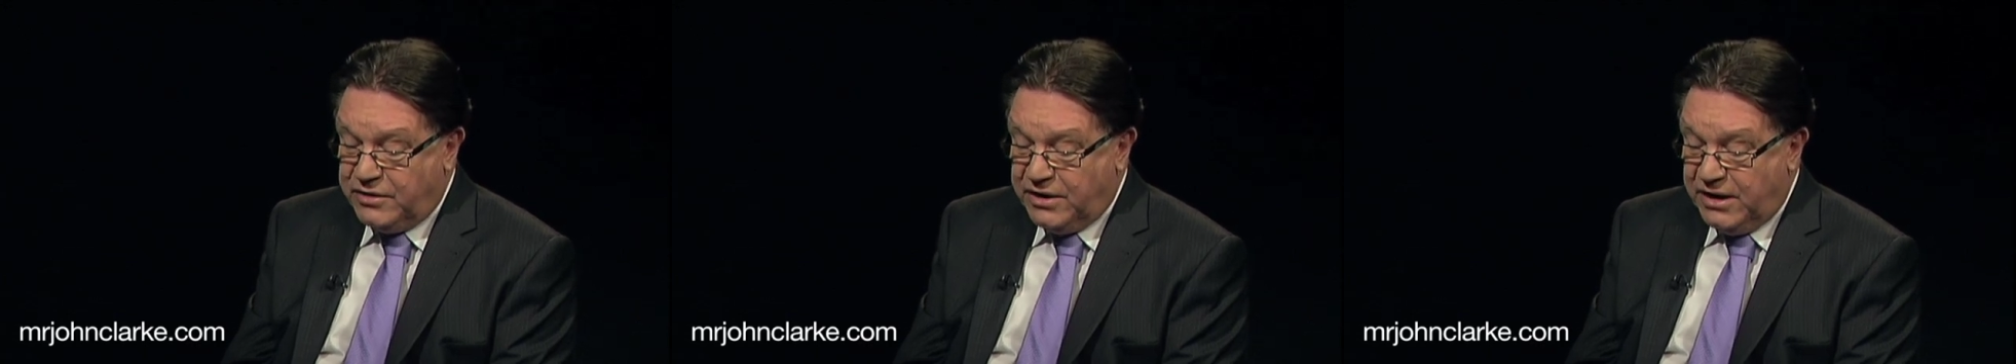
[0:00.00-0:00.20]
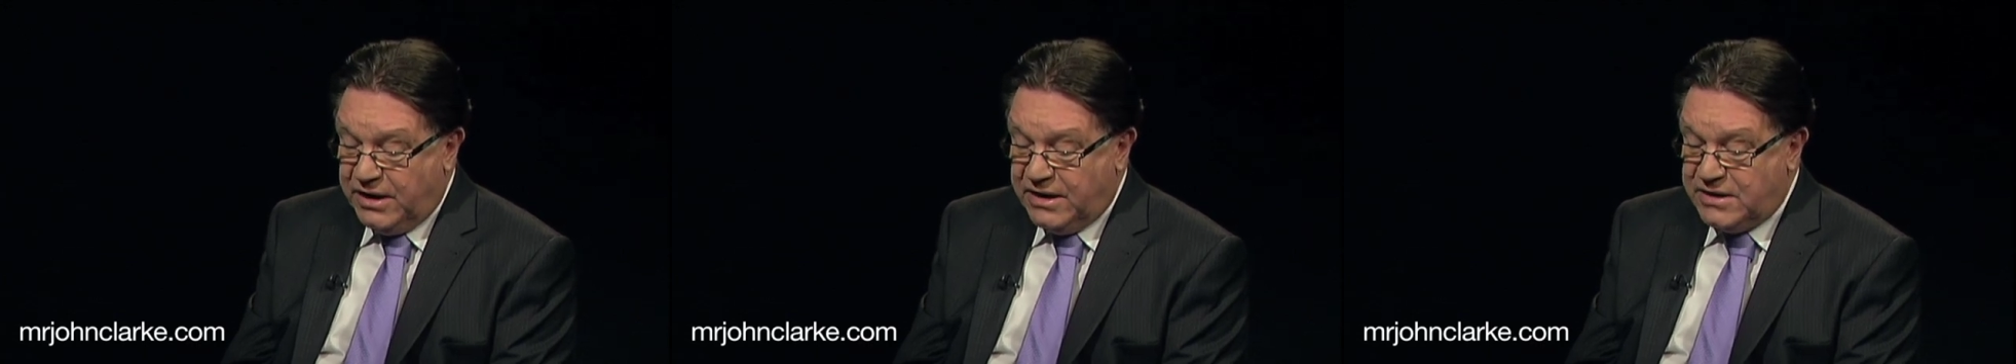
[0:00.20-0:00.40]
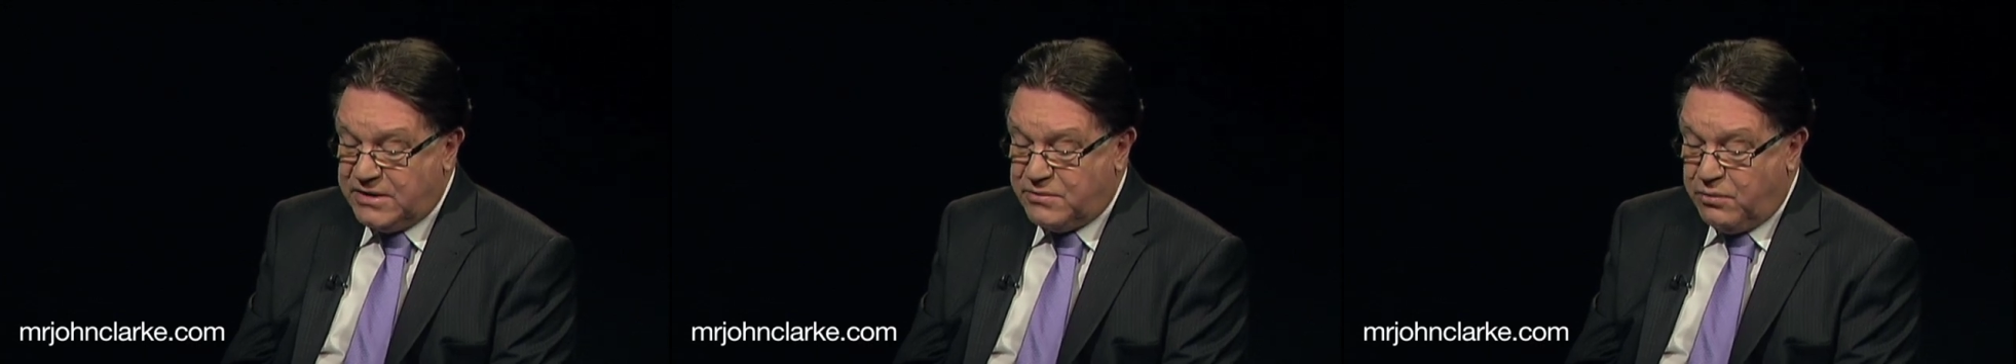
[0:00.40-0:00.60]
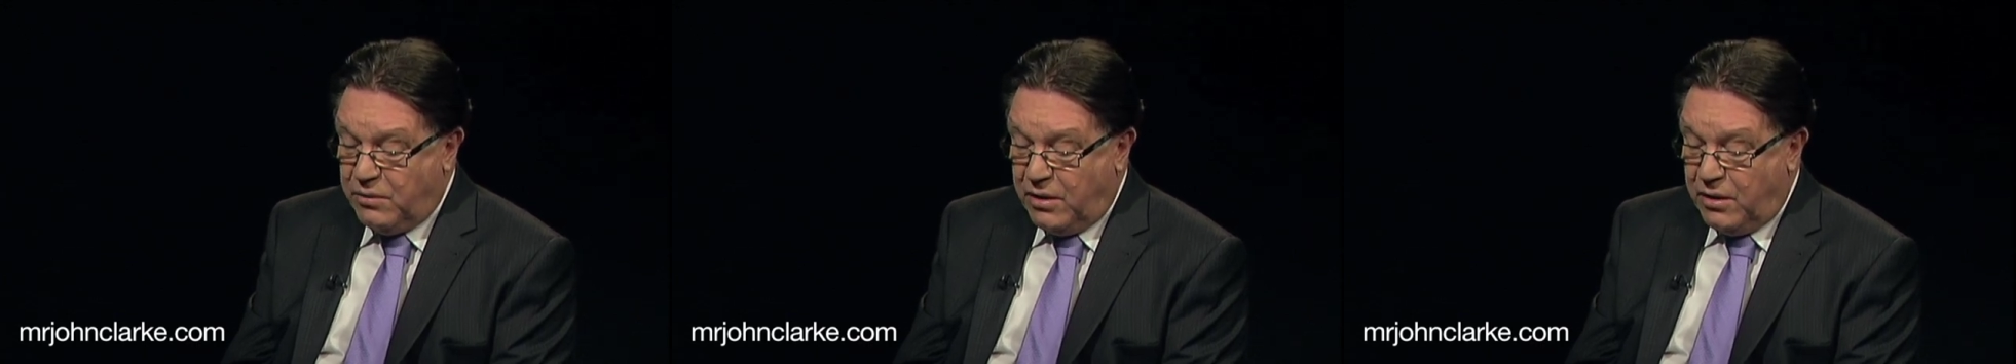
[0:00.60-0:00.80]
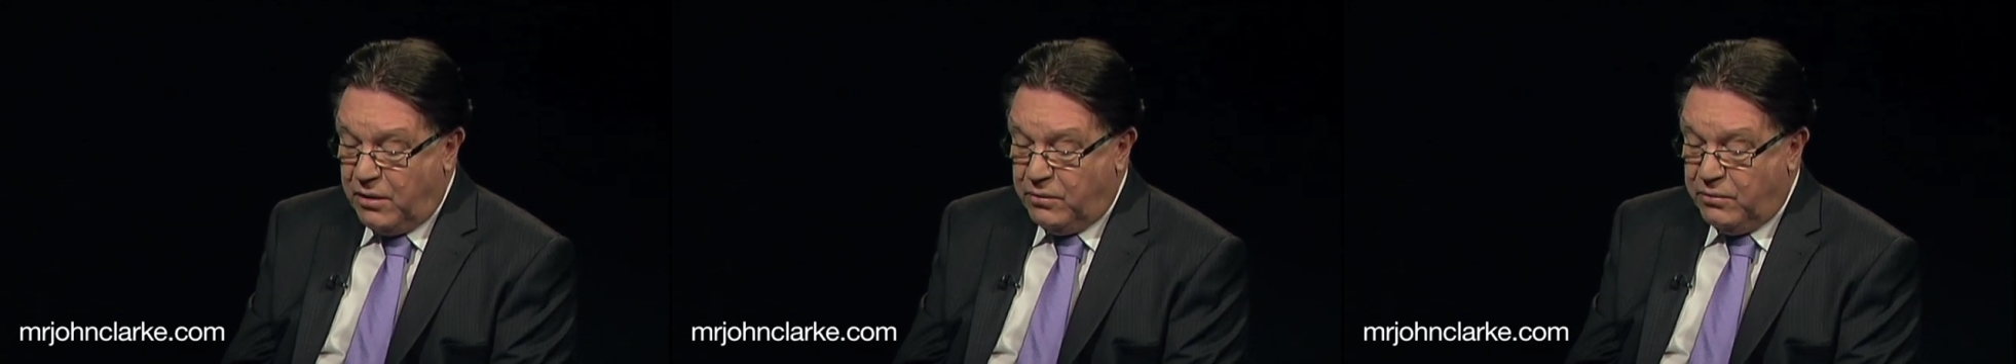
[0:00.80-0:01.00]
years
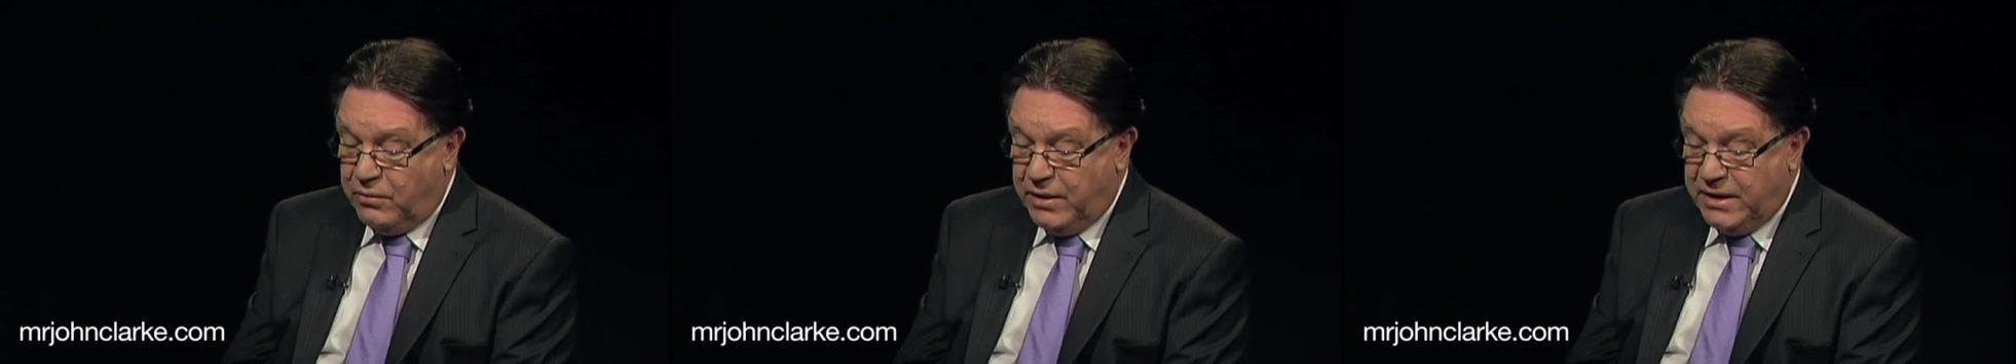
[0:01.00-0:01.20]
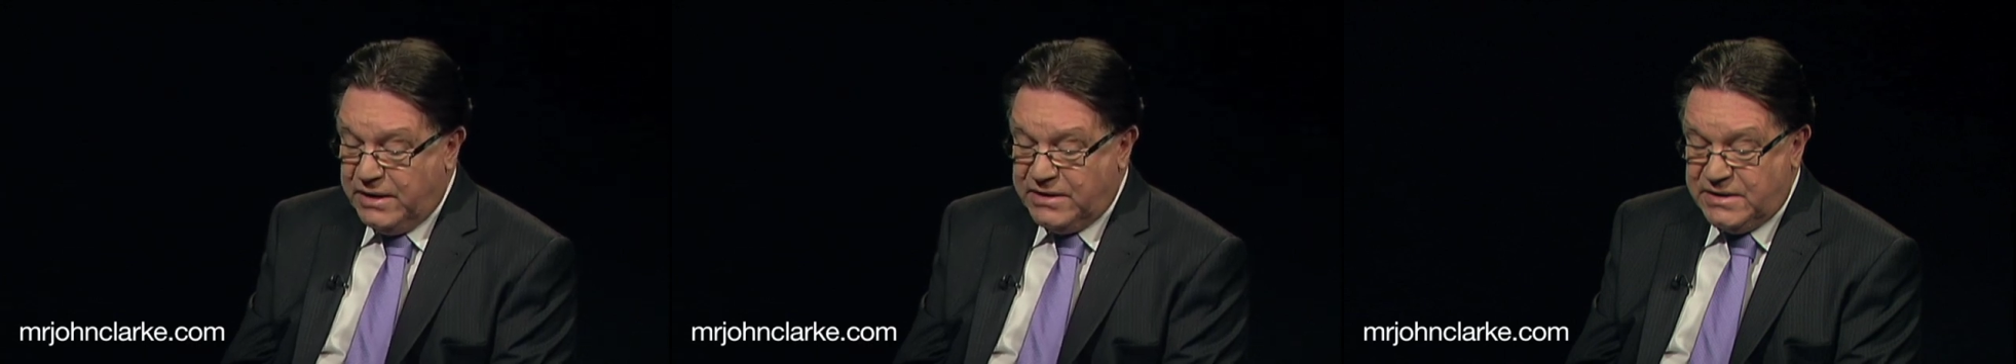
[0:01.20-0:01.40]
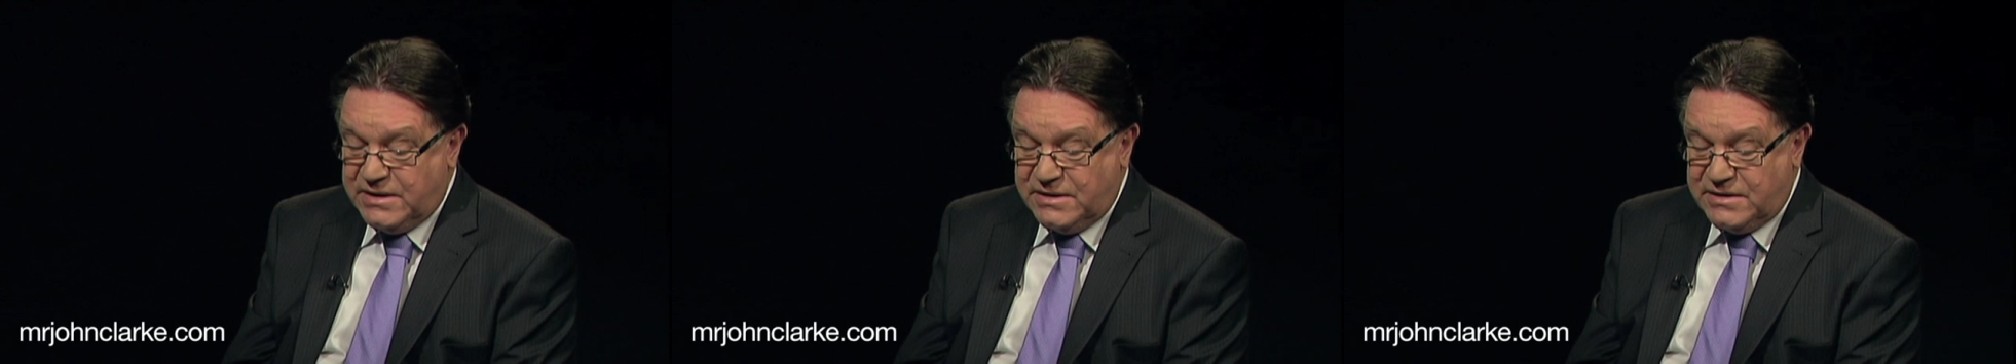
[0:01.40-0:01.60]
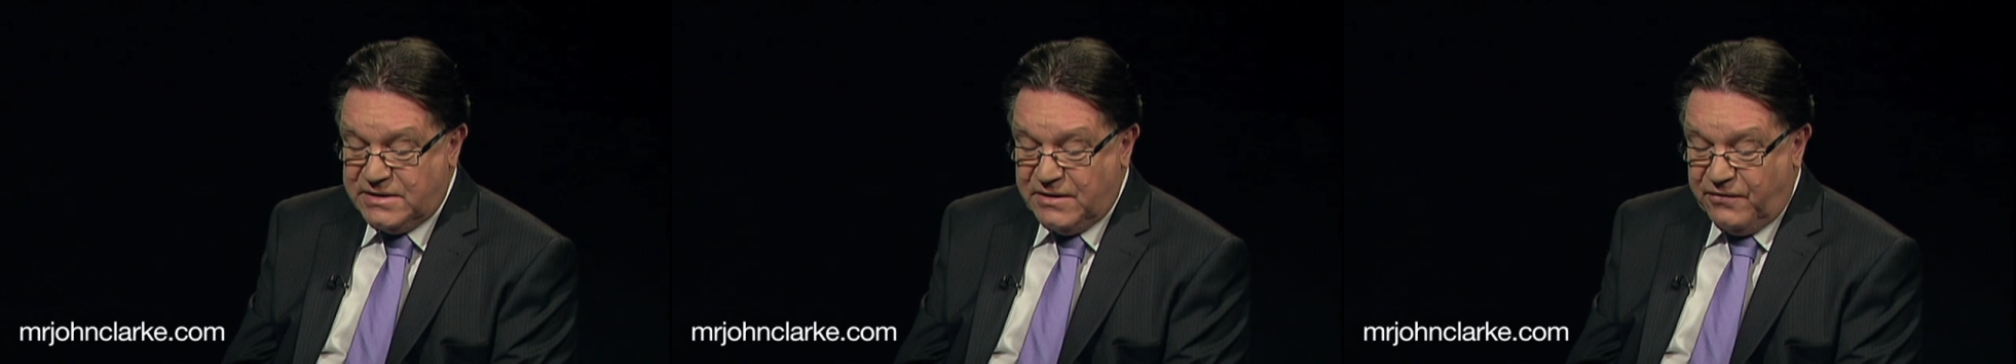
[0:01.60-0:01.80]
while reasons